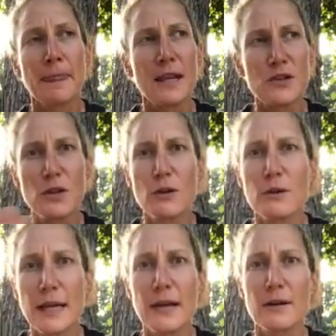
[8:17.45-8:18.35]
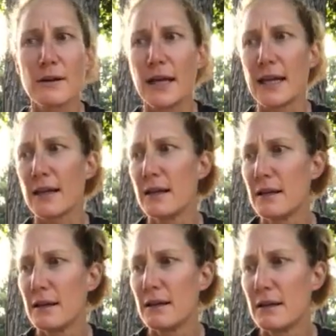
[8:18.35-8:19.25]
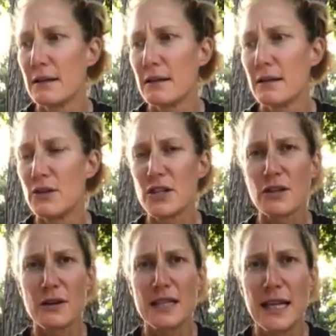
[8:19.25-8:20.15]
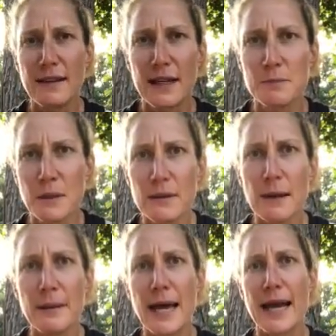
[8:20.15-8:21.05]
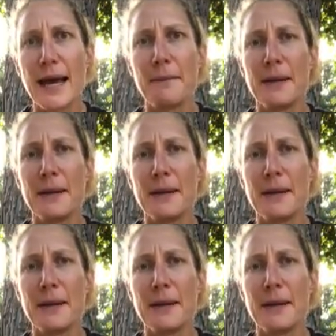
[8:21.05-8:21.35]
And sooner or later, like, you just start seeing things build up and add up,